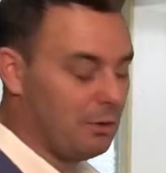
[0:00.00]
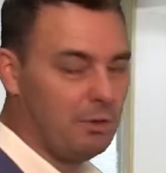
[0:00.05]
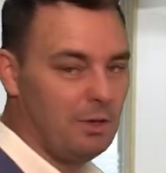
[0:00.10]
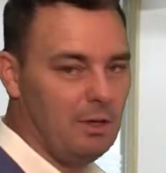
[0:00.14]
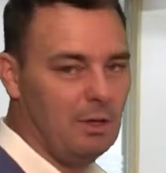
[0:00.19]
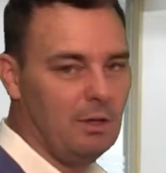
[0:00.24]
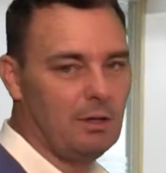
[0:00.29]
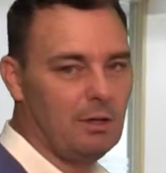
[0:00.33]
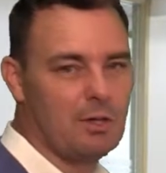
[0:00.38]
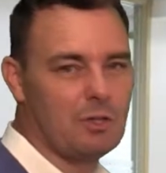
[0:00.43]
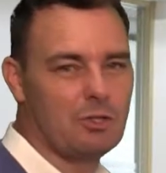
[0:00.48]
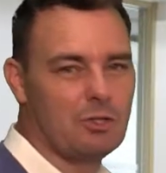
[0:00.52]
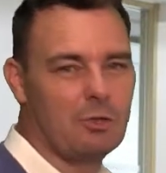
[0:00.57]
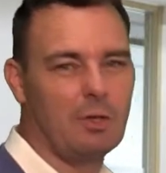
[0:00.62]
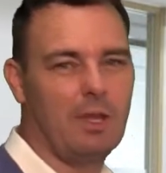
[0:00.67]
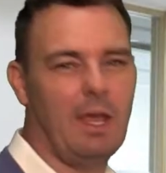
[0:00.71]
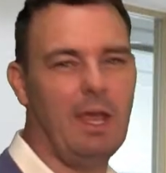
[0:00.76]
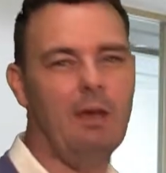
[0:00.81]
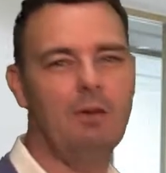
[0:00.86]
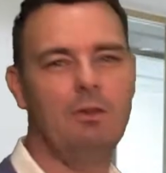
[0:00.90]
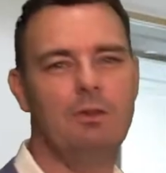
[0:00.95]
I think. So
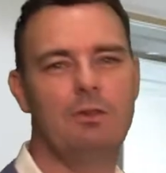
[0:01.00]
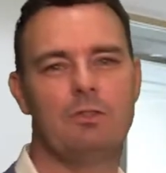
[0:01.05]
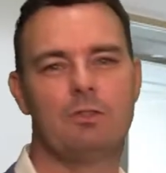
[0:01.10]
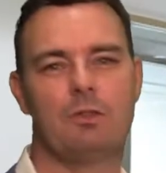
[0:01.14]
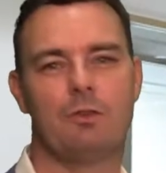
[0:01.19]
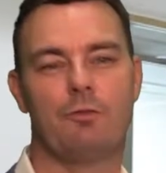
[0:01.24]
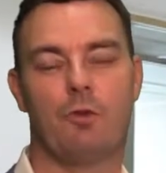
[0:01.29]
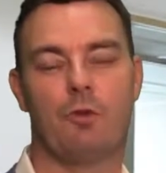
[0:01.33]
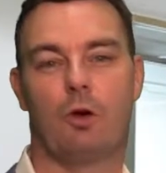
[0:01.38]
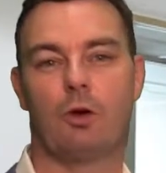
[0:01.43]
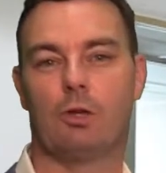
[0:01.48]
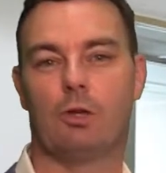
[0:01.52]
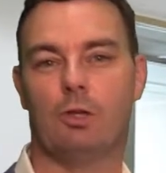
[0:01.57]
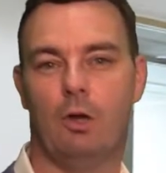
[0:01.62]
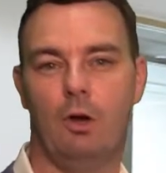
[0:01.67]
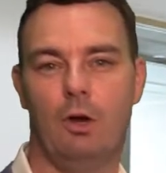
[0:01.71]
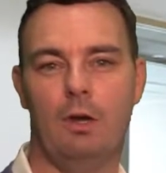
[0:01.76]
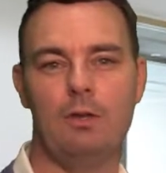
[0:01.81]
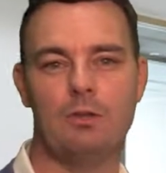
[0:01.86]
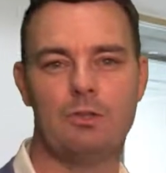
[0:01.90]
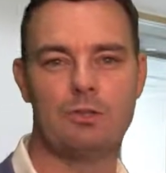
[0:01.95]
accountants have got
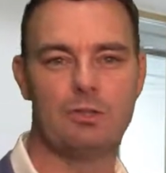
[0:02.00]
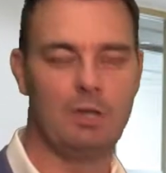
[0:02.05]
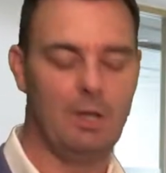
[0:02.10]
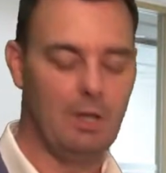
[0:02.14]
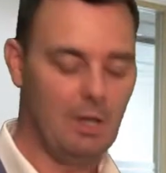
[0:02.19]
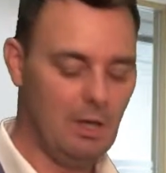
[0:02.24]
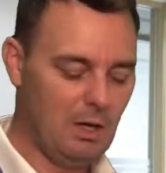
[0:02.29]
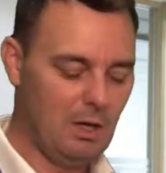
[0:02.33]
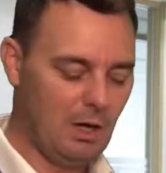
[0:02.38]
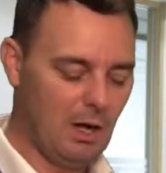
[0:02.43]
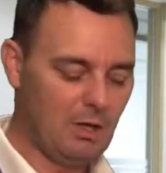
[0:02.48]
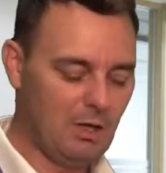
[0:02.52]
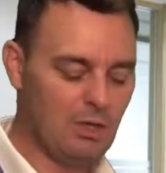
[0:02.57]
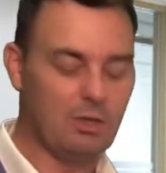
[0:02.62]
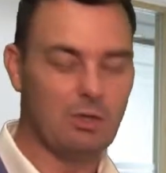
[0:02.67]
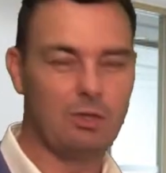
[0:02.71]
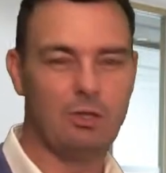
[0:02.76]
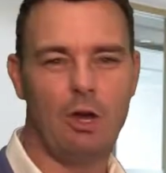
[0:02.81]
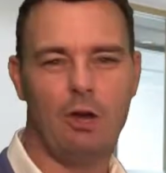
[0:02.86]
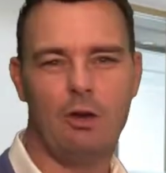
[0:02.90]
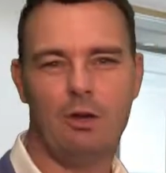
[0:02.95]
clients, and you
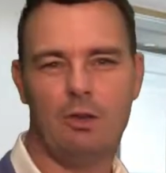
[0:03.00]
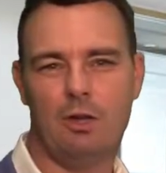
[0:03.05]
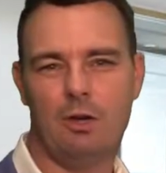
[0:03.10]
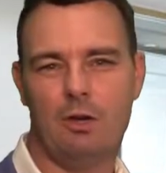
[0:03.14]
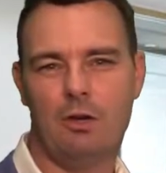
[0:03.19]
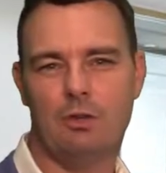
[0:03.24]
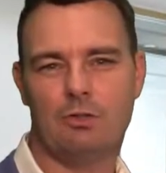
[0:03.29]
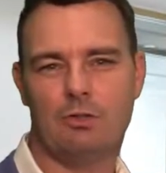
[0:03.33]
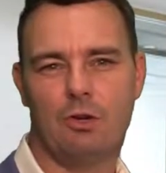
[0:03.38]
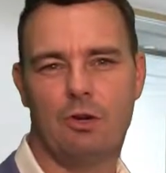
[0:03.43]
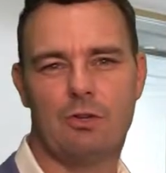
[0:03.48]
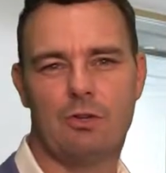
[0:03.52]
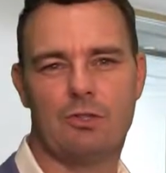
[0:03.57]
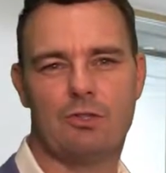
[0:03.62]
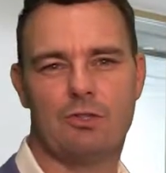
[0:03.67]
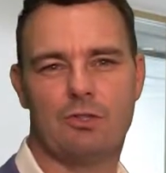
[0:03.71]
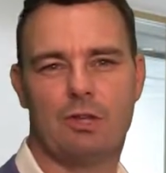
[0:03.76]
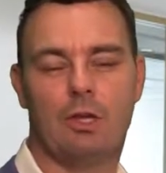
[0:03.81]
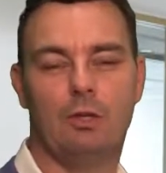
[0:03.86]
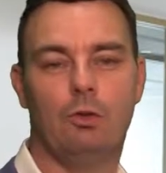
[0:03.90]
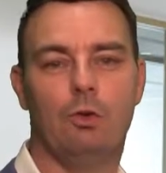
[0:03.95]
could go to those guys
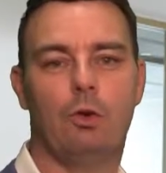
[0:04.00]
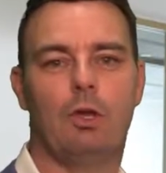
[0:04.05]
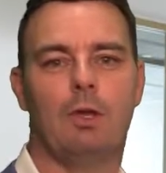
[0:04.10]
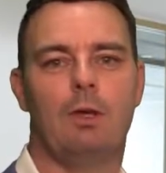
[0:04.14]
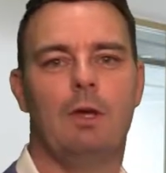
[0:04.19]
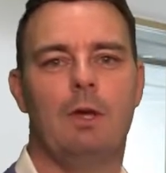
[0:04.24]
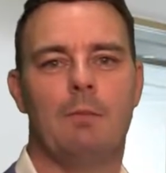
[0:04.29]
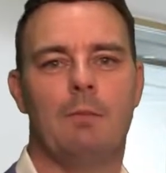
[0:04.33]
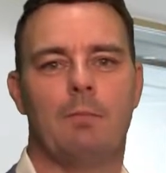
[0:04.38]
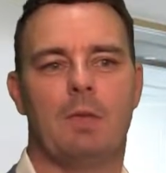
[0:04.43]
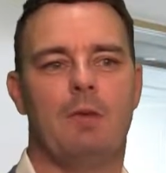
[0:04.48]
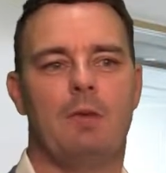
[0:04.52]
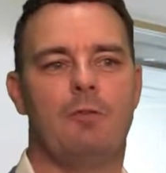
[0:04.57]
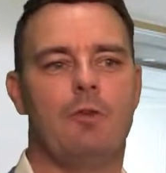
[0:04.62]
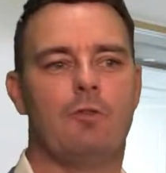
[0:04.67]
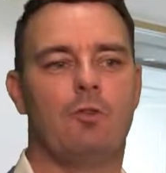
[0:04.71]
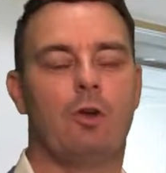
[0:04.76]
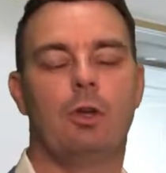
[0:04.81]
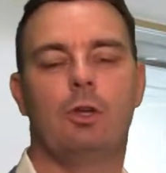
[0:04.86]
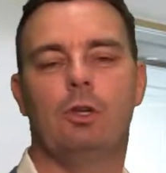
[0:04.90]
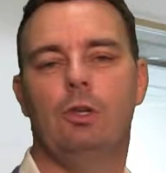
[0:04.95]
and say, look, if
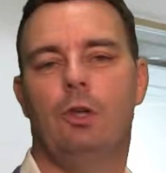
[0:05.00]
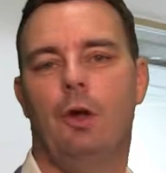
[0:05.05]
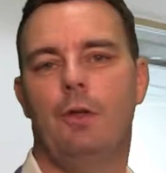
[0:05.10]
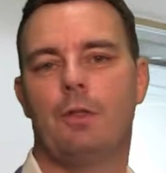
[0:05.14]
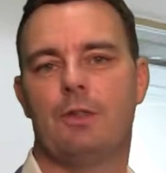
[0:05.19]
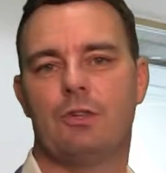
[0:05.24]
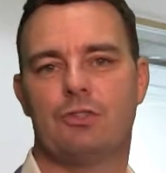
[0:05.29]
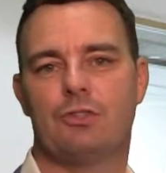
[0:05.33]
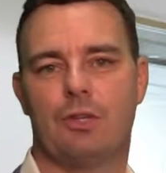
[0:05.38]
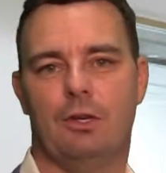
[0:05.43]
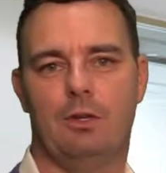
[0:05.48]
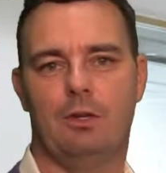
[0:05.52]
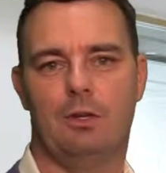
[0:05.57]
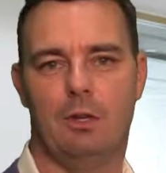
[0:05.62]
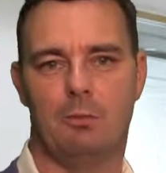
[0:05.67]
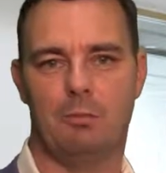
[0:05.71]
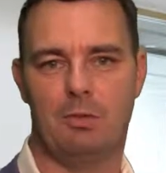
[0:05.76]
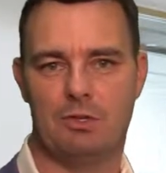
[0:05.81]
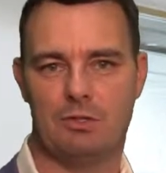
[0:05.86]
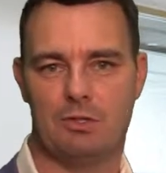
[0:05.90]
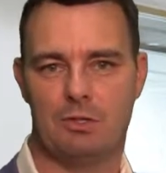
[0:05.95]
you've got a client that's selling
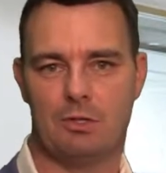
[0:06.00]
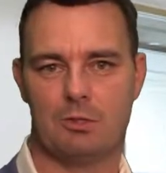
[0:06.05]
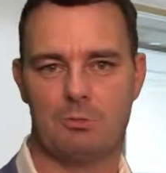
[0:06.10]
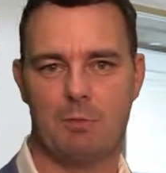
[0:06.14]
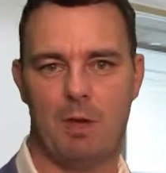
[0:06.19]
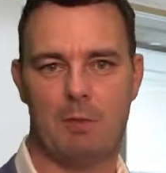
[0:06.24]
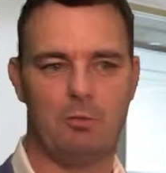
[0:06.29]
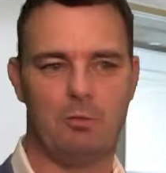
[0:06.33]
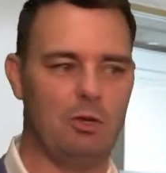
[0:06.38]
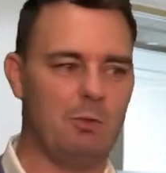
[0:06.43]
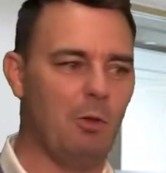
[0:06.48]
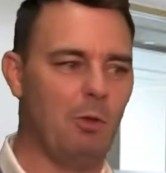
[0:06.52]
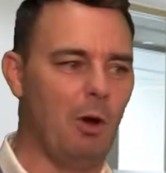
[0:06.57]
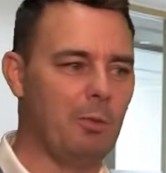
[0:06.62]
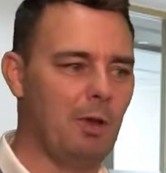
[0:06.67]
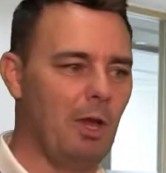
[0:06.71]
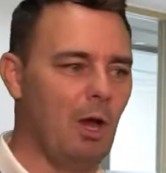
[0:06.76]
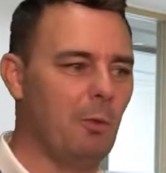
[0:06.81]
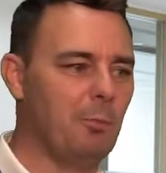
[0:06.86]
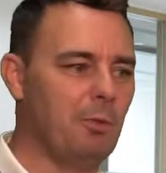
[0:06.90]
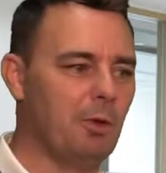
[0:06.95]
their business, maybe you might
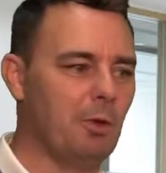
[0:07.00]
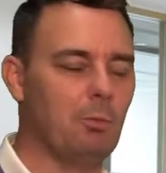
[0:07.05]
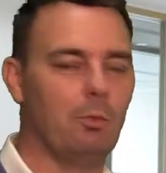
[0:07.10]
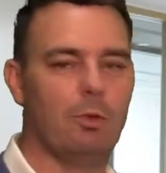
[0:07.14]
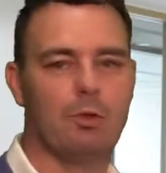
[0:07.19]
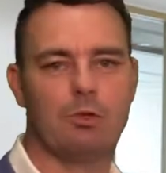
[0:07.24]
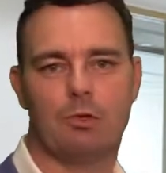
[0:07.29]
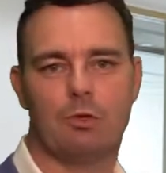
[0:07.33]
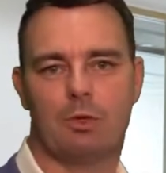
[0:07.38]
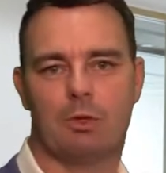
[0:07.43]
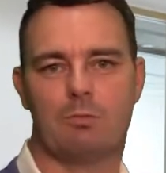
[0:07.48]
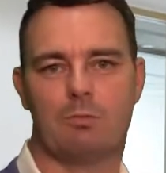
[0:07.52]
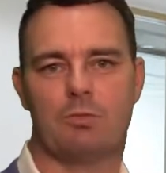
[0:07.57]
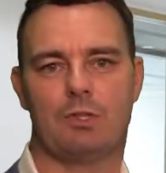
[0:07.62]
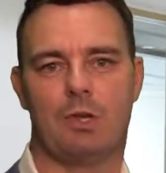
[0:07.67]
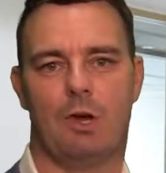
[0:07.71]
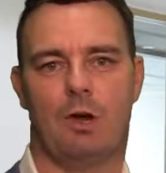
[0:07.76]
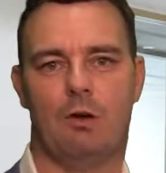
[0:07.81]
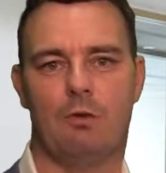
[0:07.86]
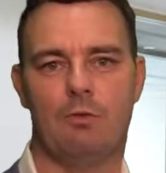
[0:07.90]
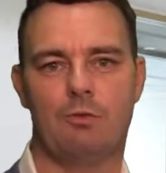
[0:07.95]
be helping them or they're doing it
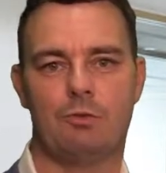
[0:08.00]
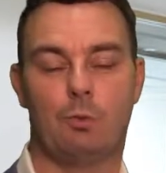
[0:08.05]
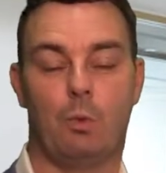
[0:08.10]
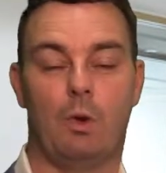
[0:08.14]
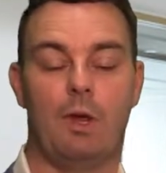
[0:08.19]
themselves.